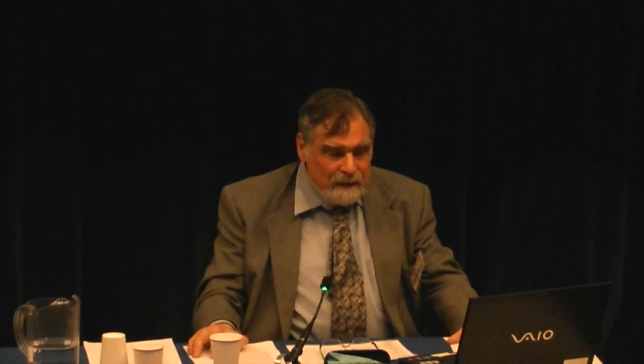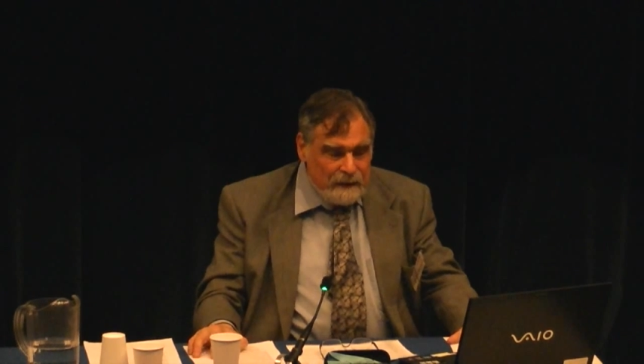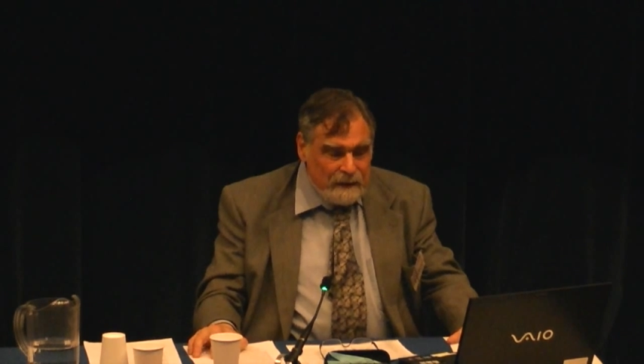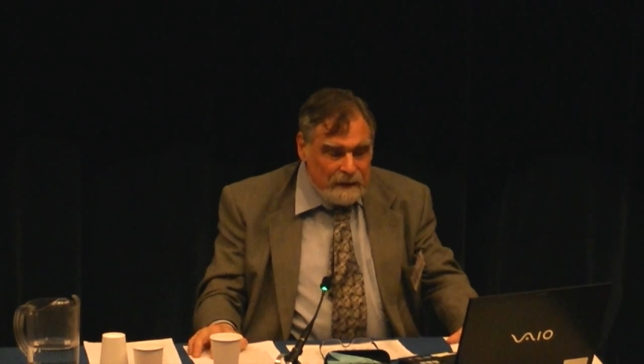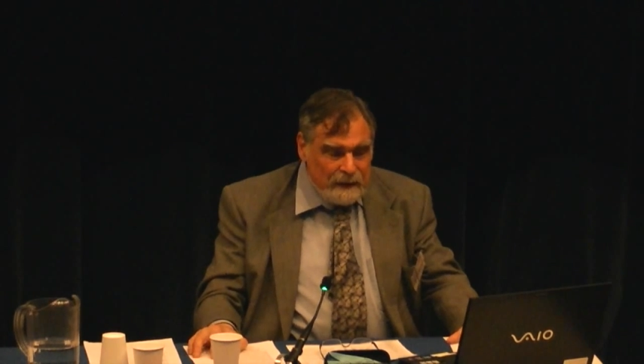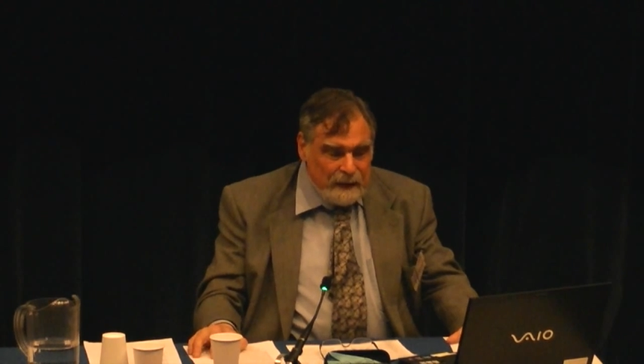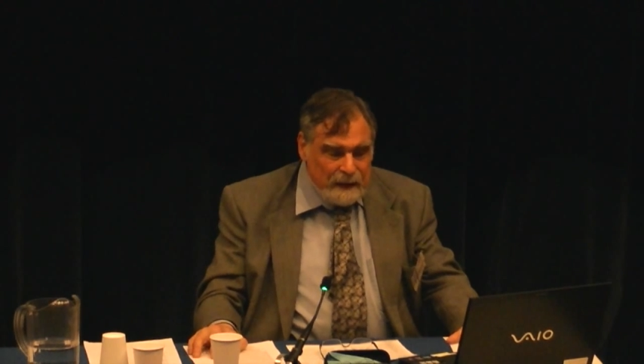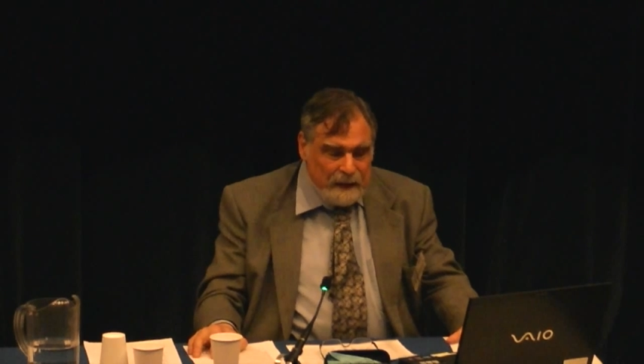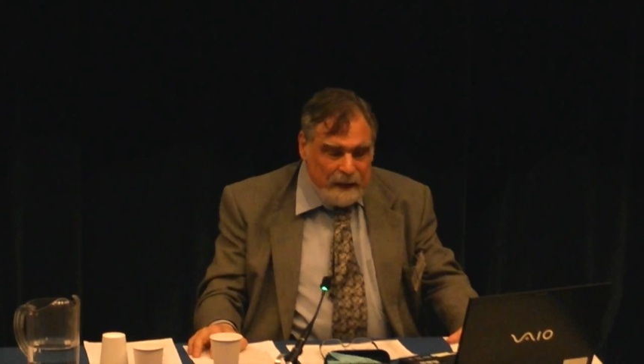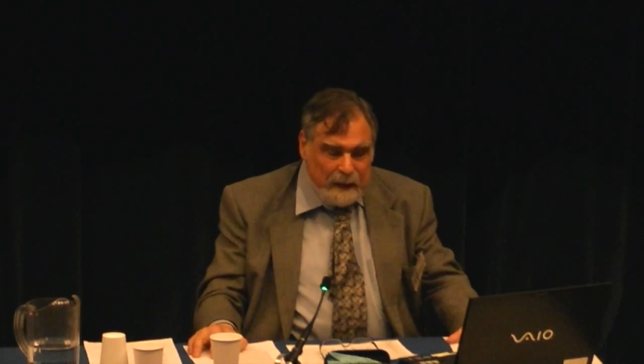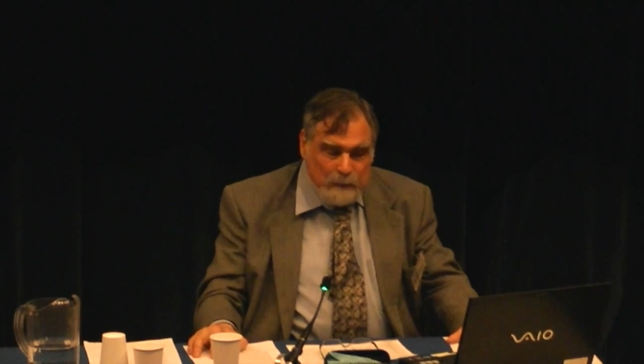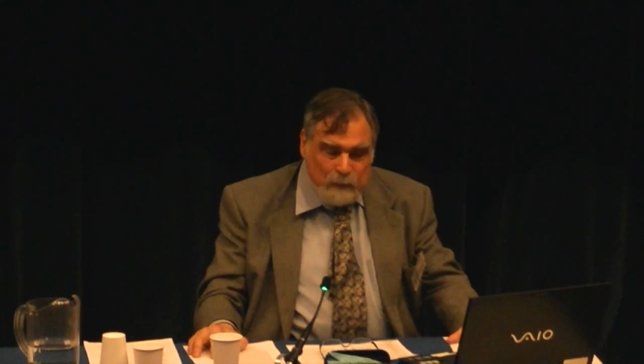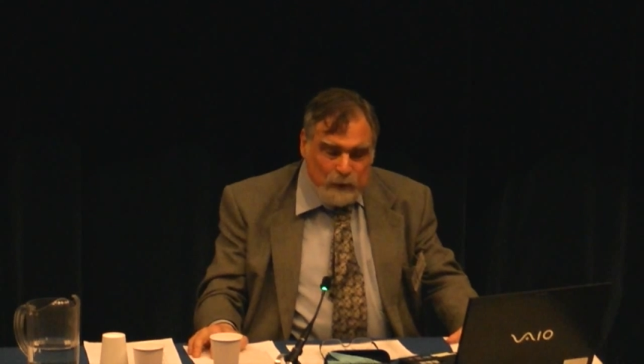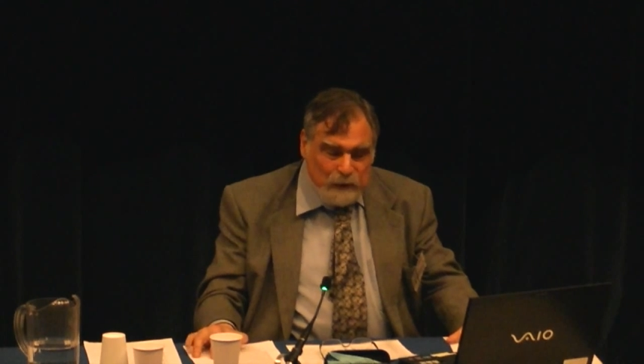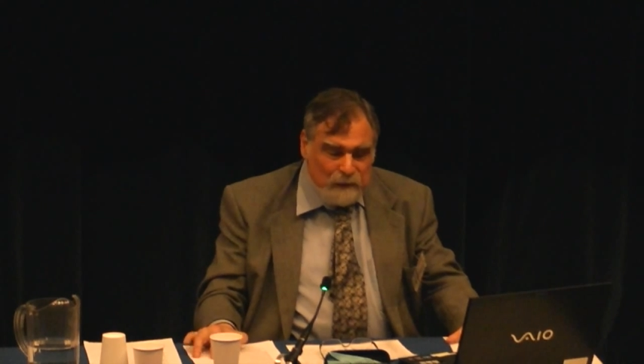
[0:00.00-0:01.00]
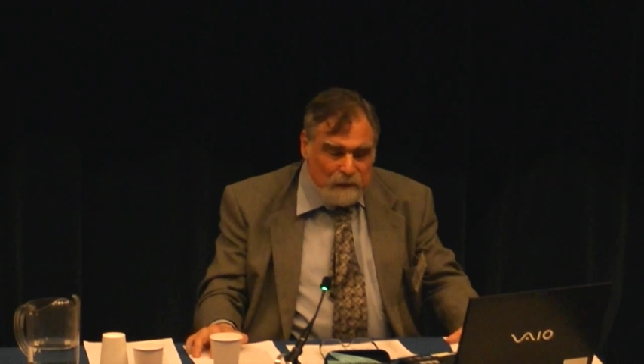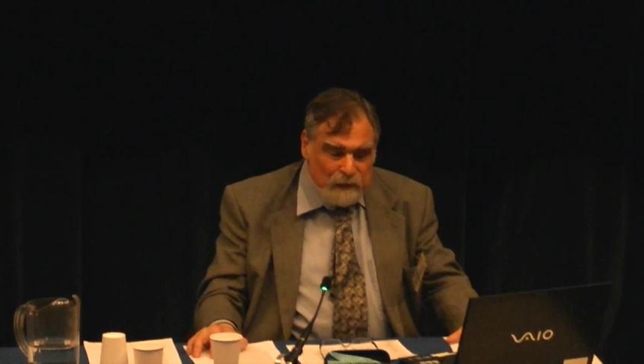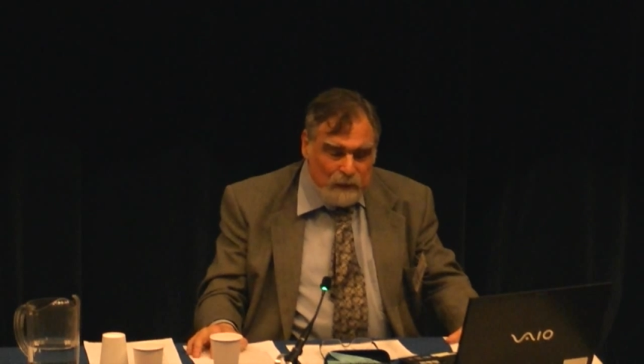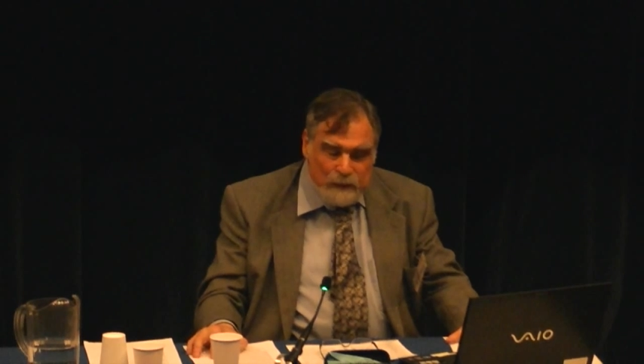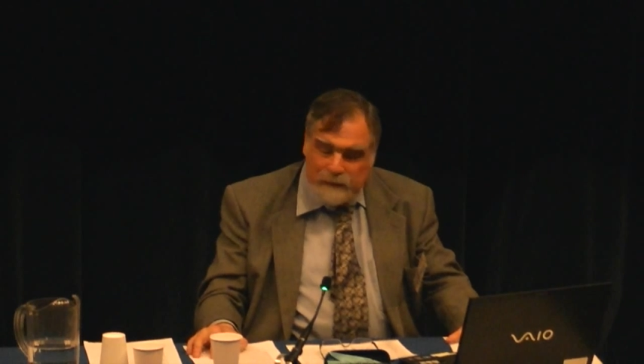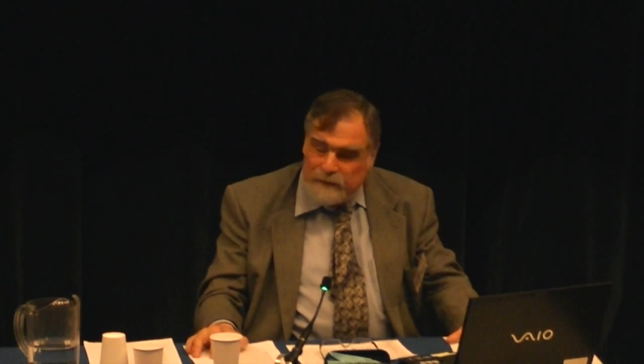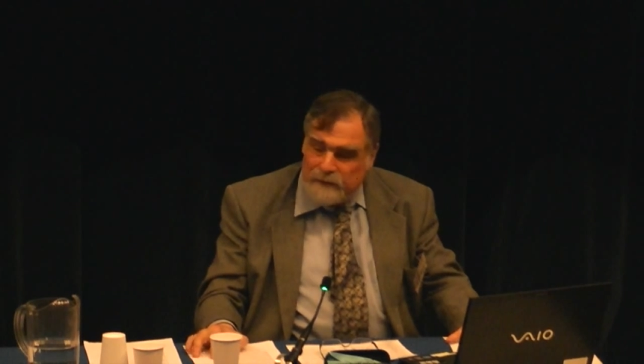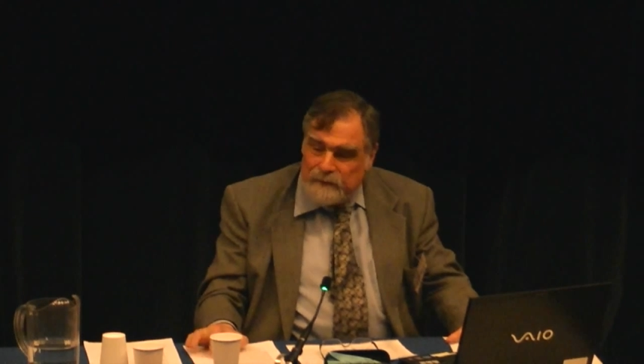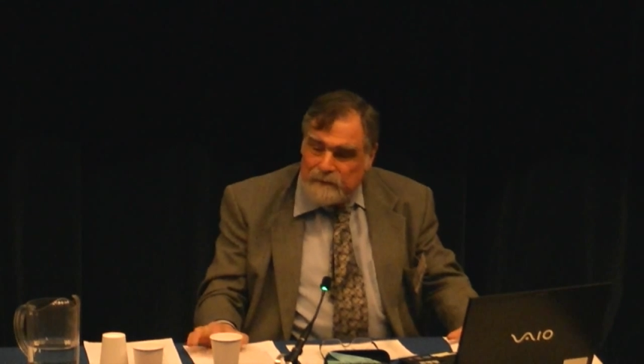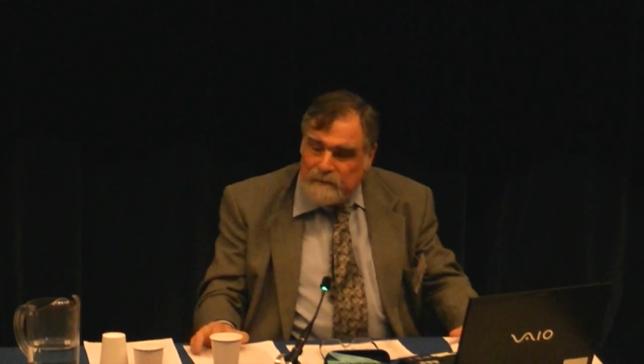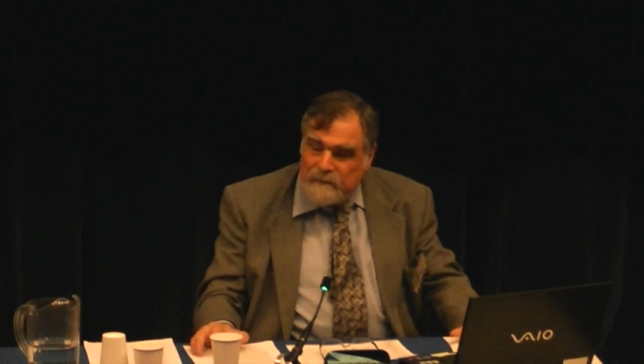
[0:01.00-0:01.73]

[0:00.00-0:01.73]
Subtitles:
at Ladbroke Grove,